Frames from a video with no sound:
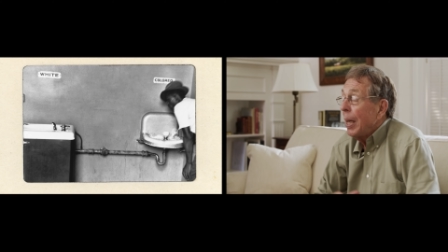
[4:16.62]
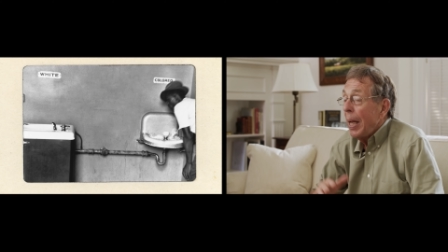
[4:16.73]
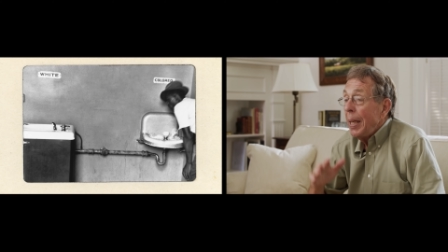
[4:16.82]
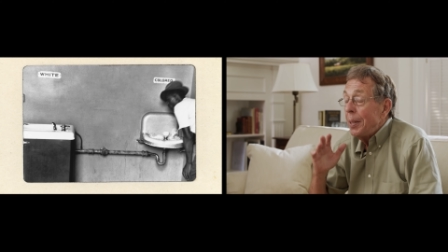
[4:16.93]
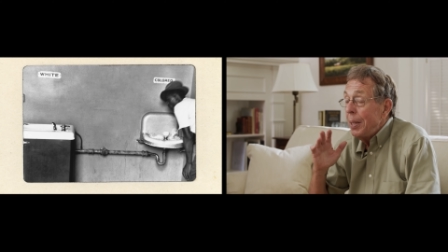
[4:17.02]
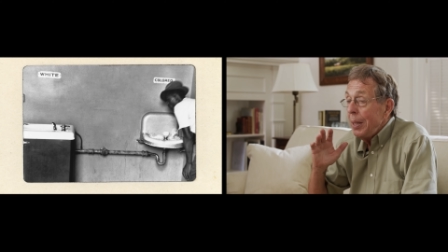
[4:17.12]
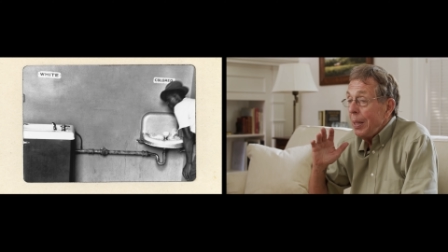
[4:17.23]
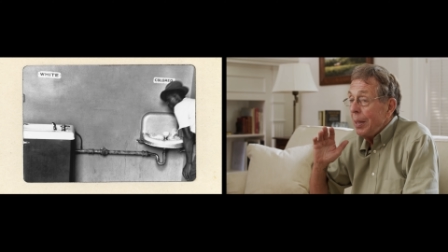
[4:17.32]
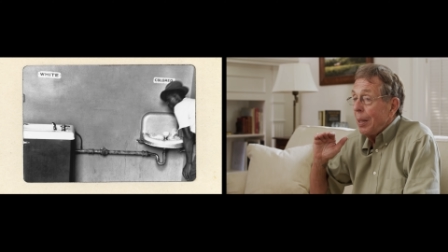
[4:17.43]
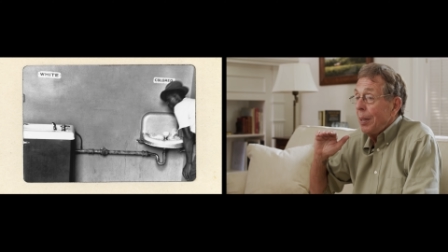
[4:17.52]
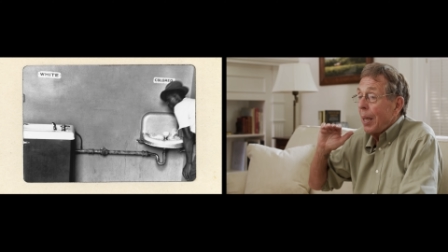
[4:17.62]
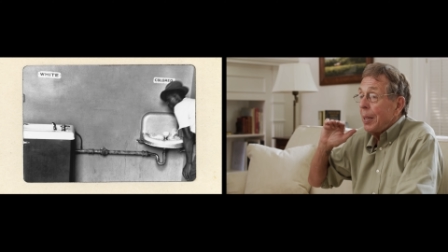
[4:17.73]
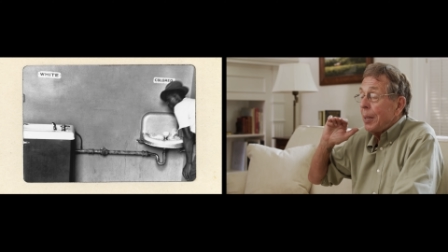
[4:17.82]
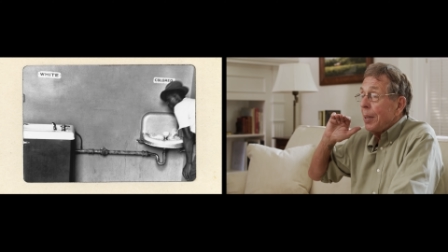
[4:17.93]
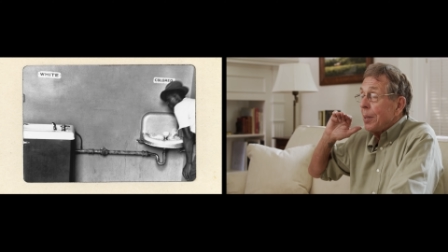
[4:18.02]

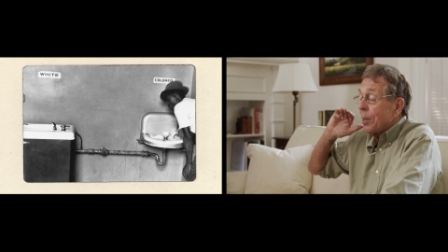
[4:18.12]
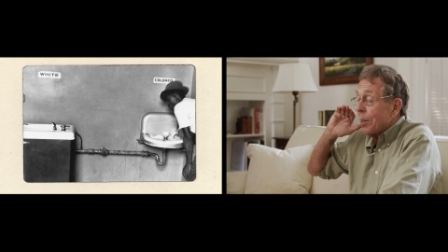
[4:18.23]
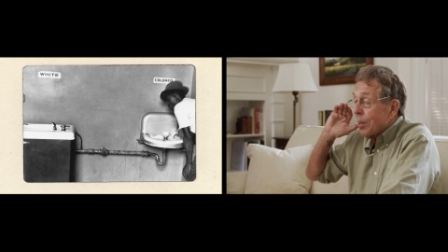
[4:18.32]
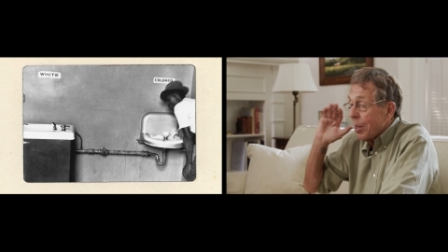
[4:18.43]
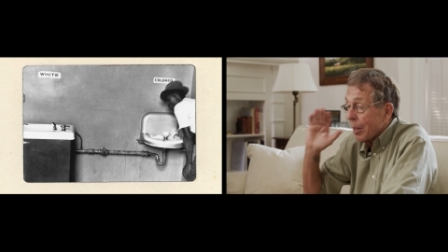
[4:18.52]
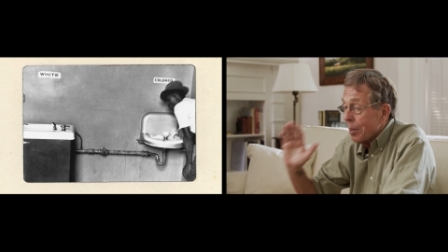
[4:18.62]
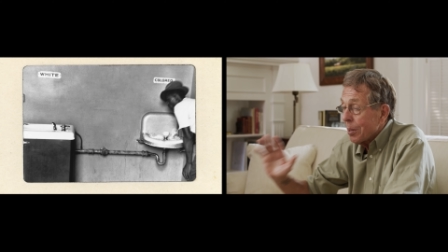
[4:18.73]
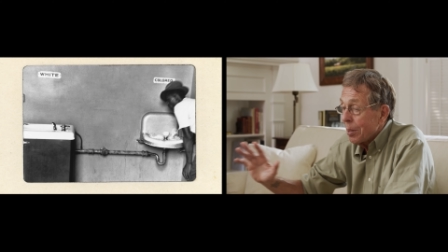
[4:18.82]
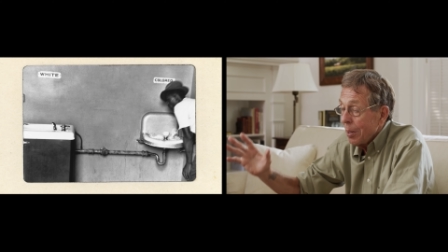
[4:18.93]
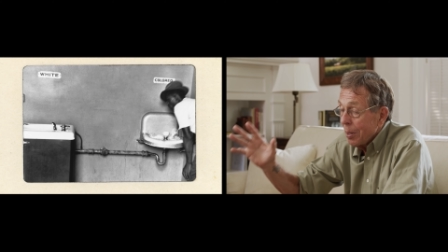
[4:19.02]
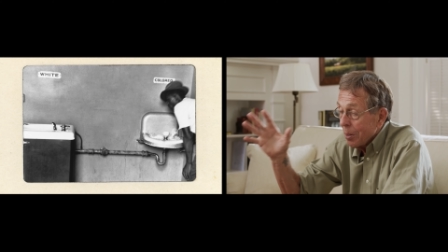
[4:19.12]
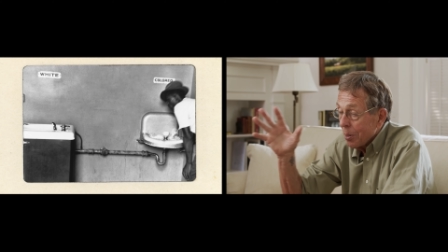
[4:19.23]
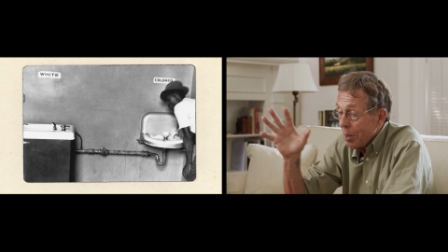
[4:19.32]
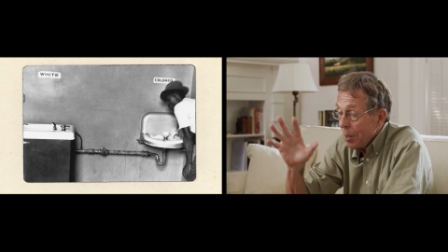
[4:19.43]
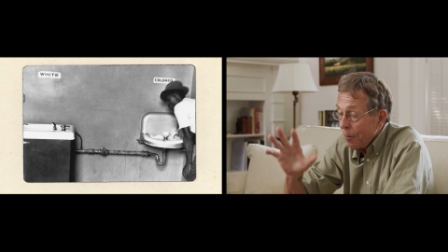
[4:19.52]
1896
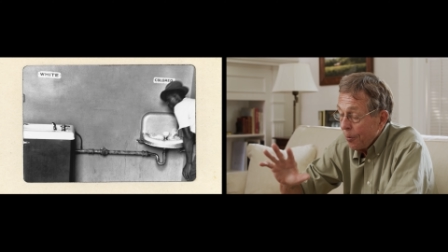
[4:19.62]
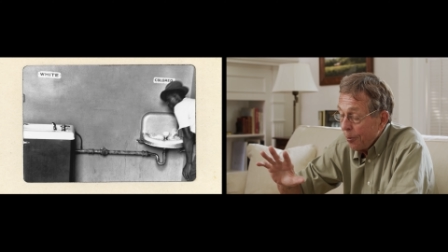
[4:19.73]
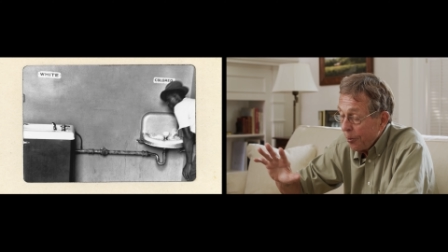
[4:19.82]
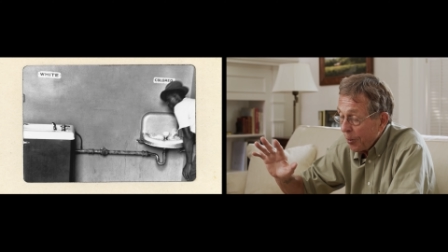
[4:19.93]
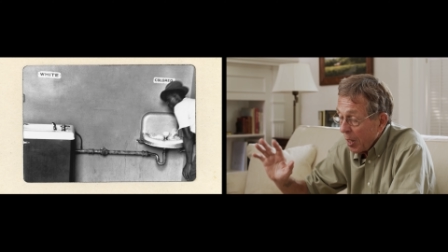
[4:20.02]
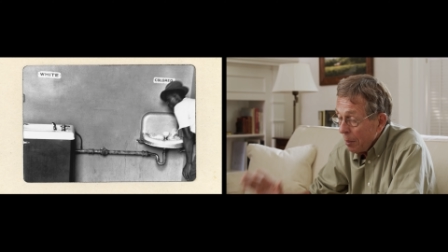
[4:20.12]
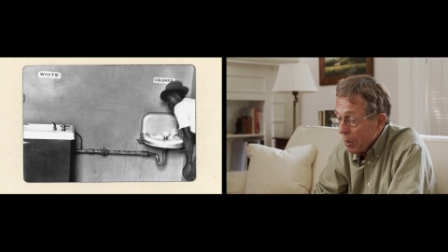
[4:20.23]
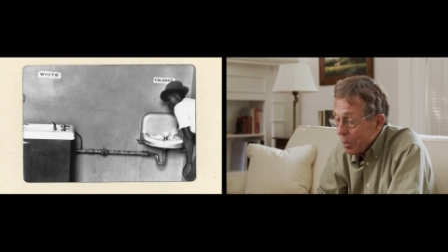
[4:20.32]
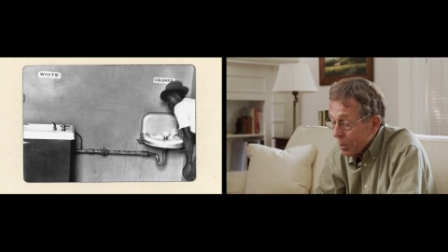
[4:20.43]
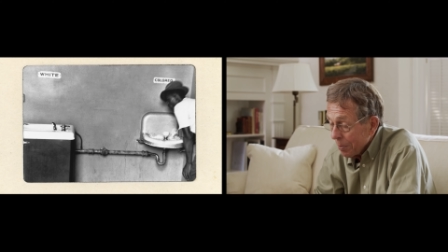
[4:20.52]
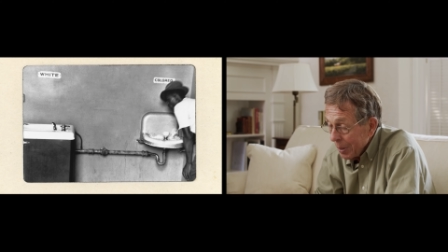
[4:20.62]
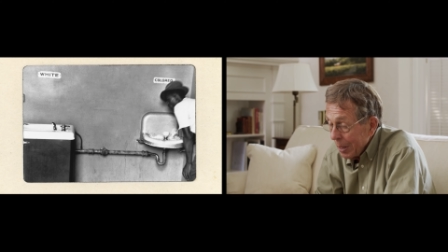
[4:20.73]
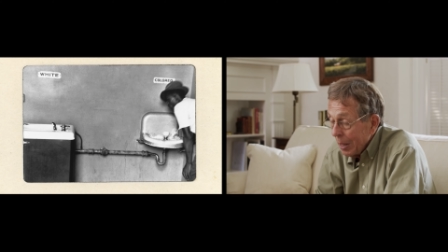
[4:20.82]
is the famous